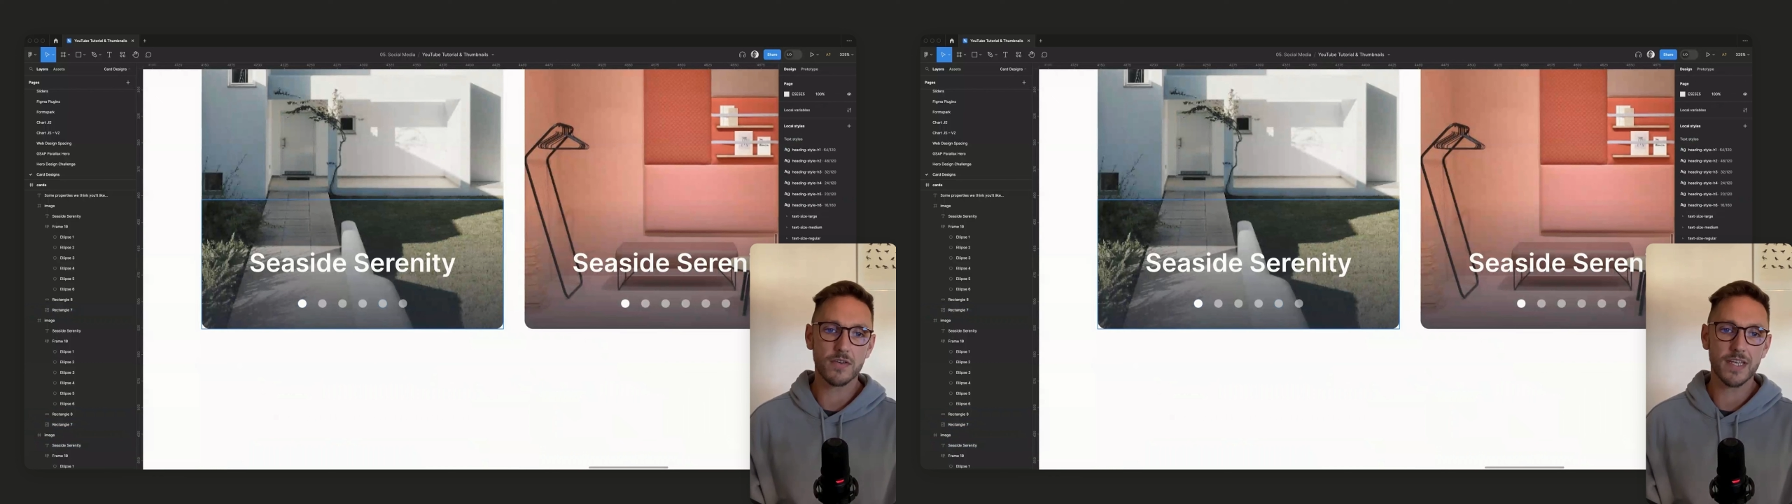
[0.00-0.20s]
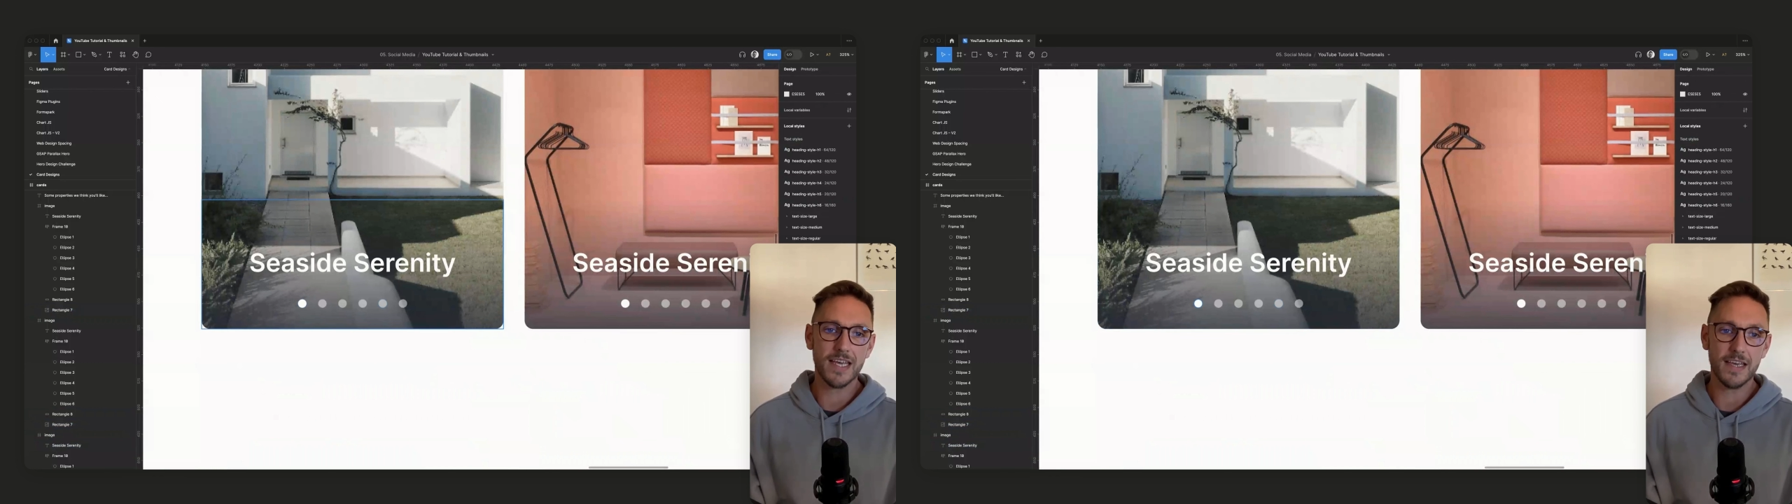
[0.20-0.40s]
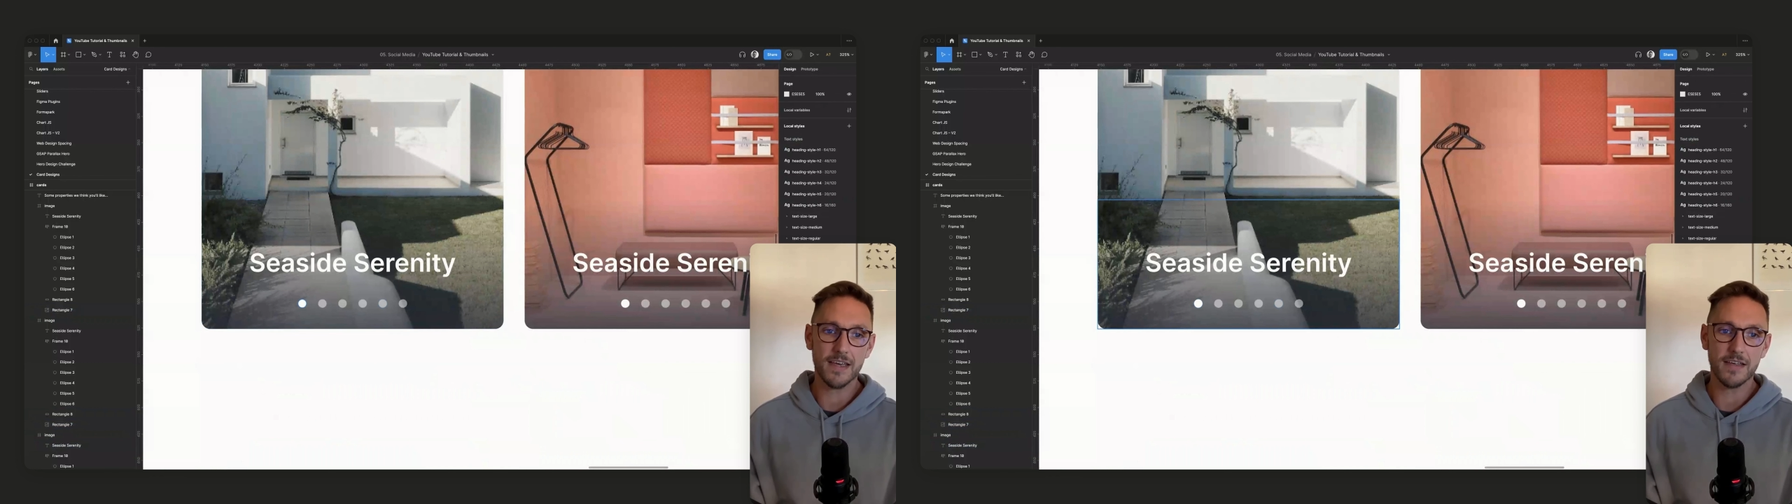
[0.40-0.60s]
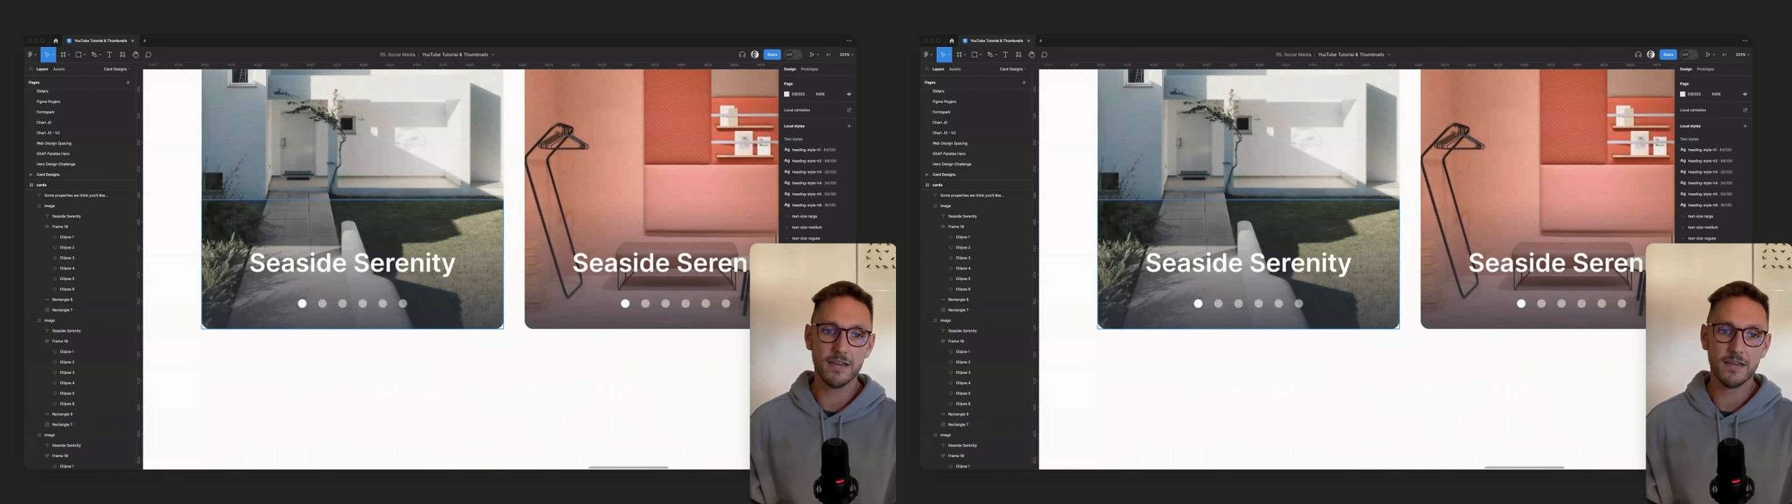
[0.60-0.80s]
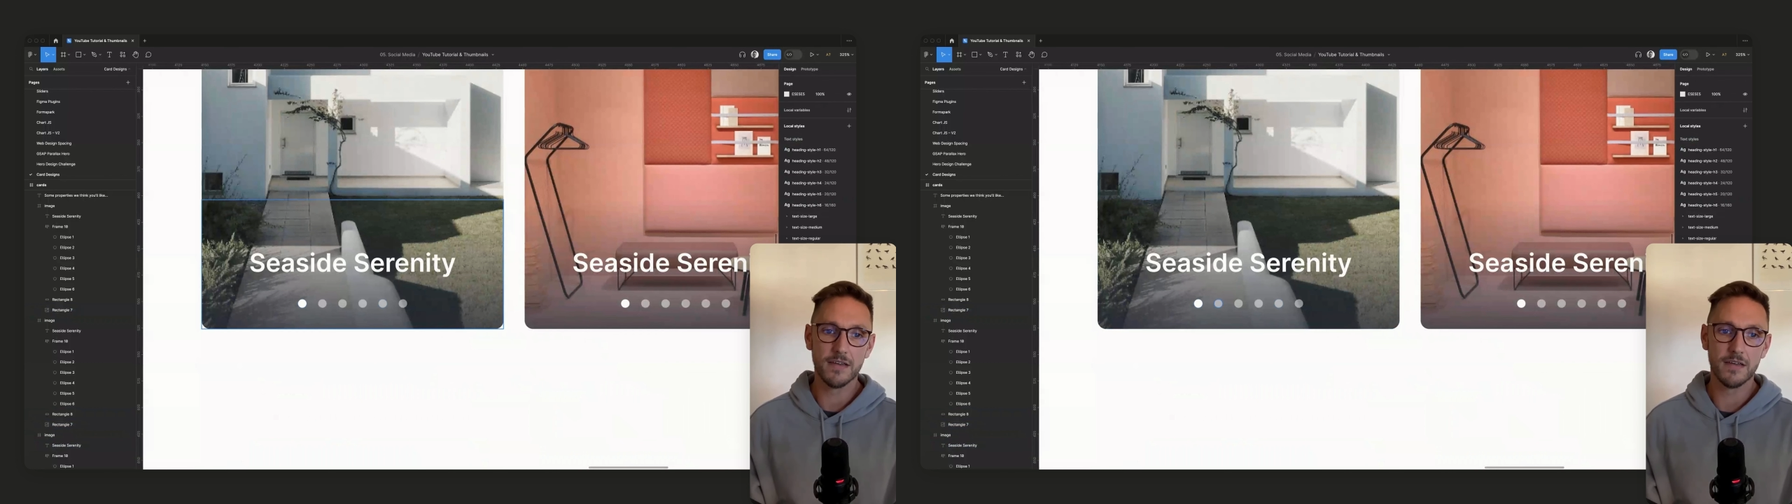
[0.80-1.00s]
on here,
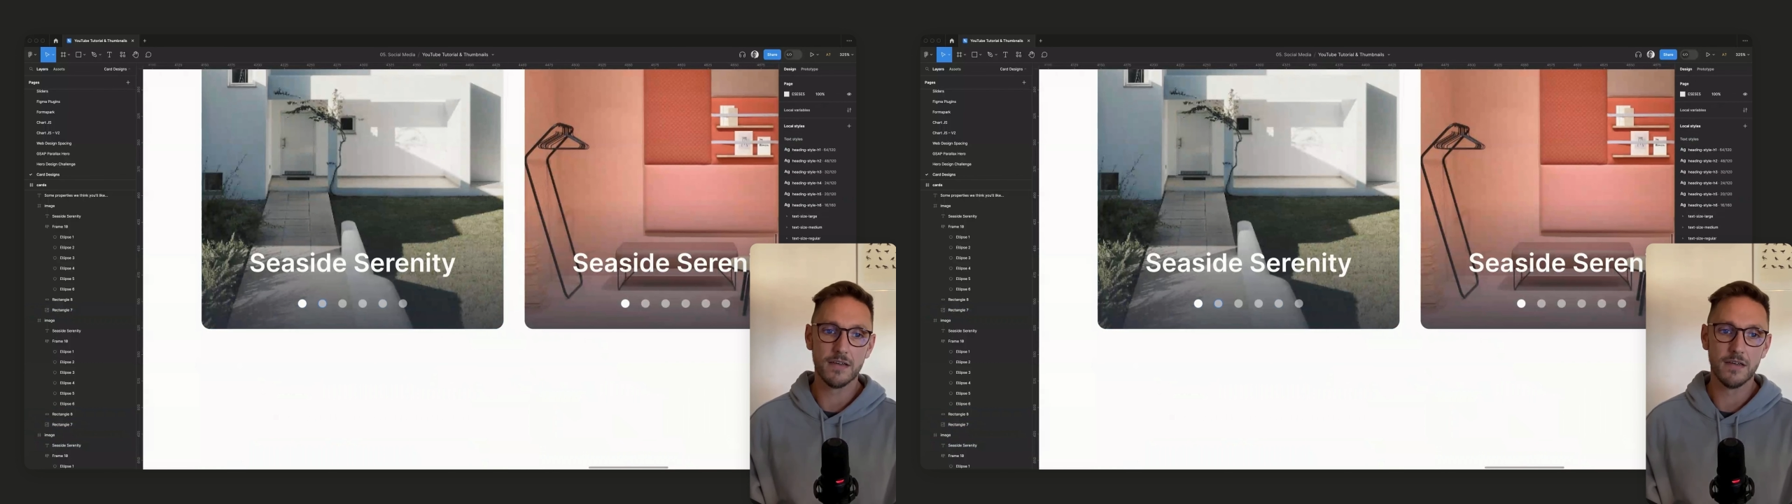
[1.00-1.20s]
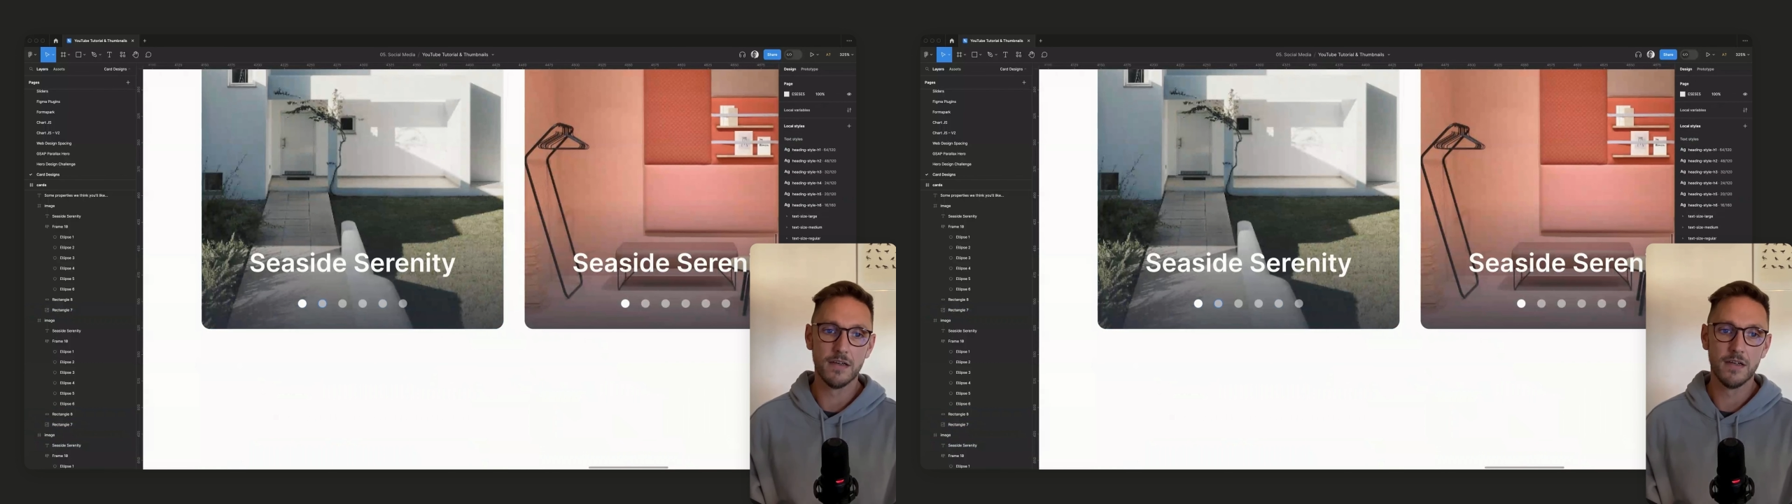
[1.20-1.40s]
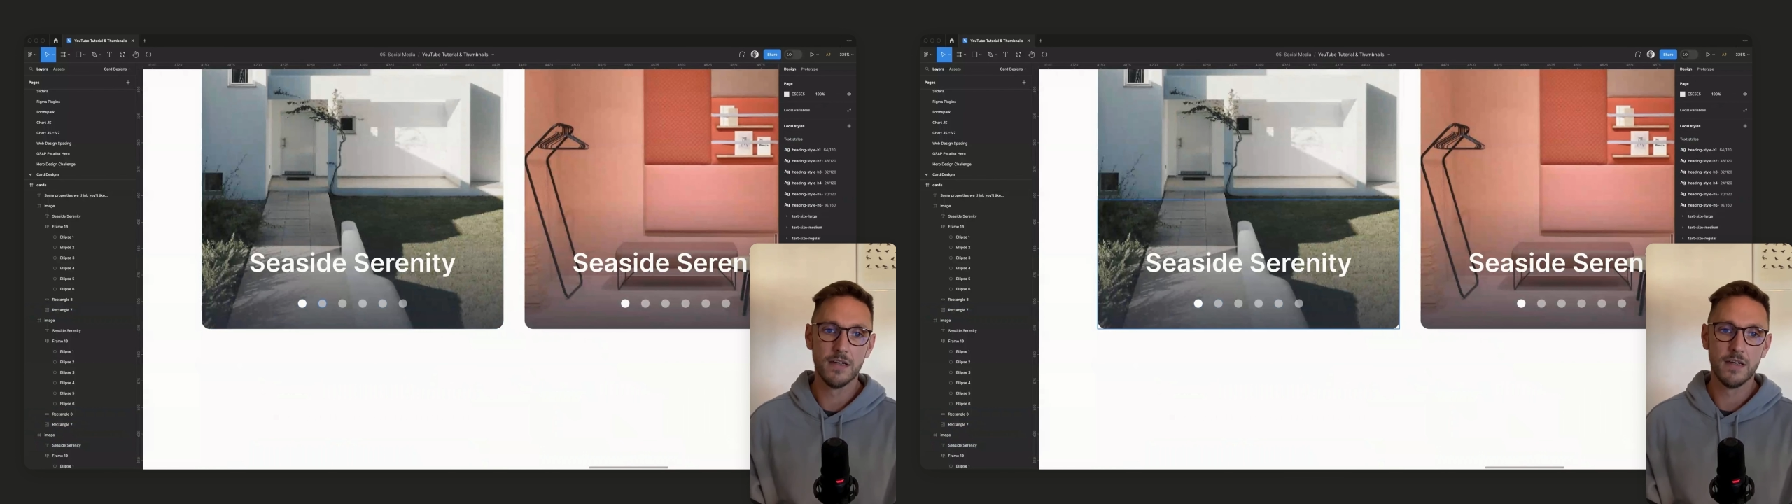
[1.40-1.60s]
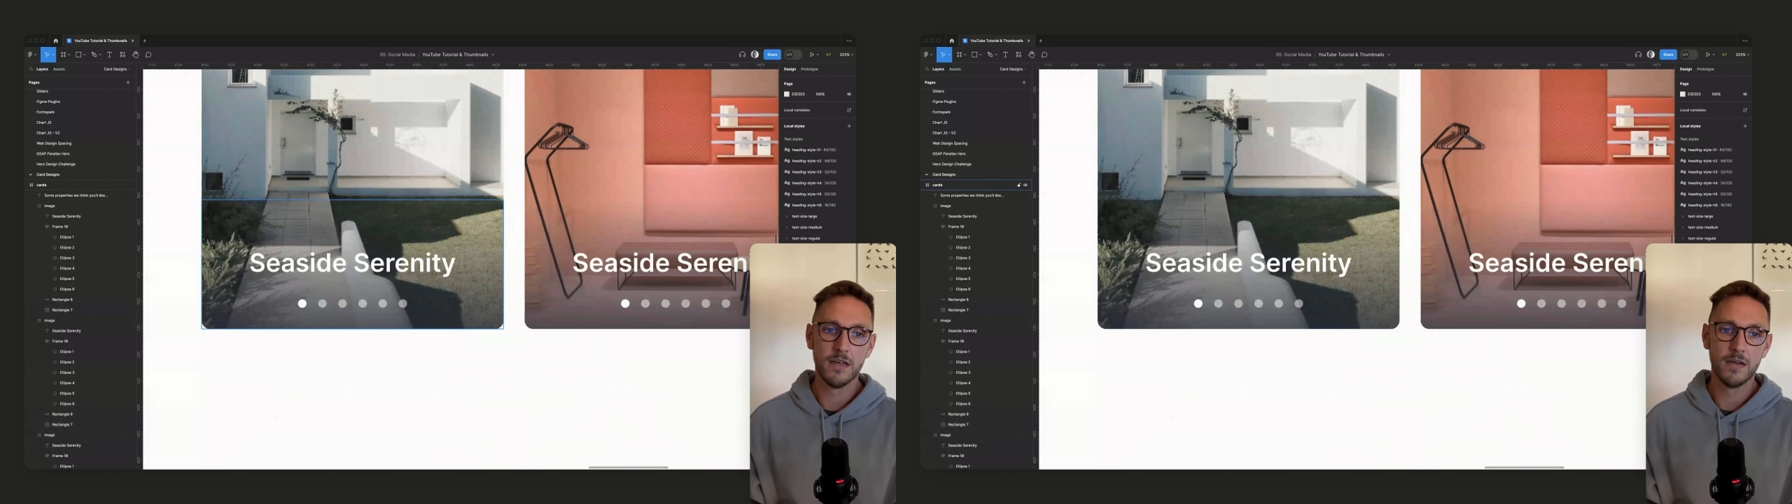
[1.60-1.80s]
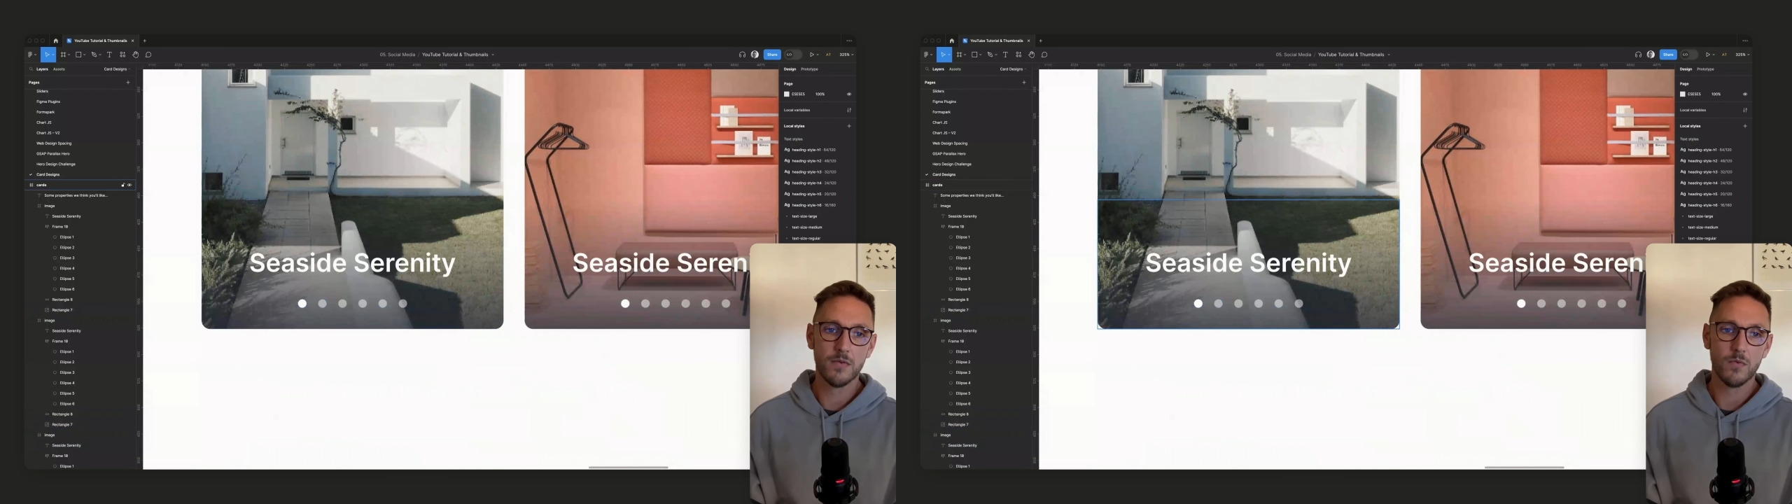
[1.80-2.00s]

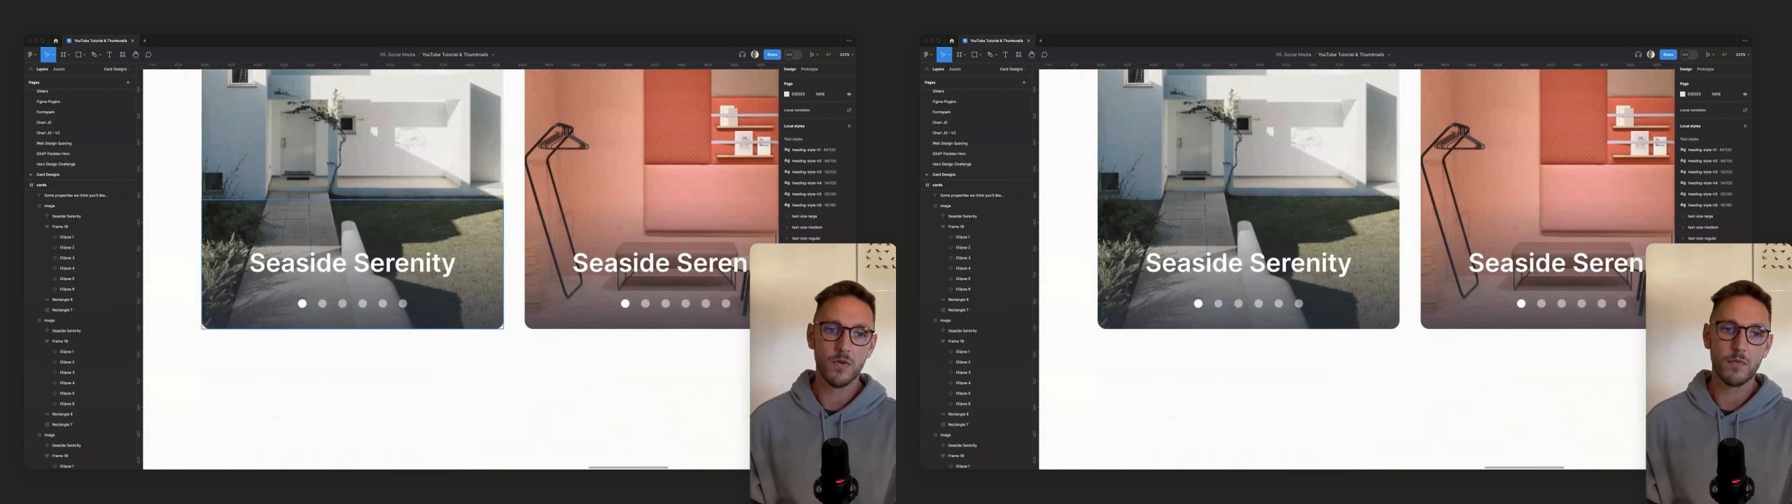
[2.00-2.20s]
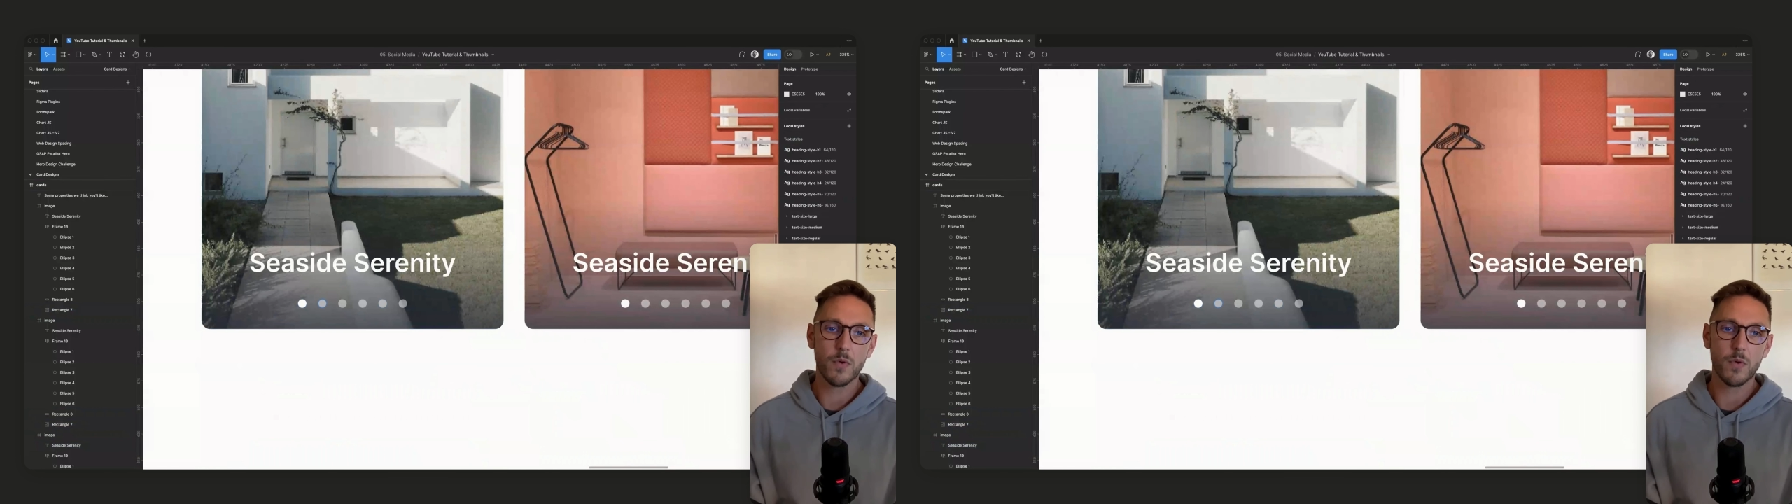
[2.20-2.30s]
if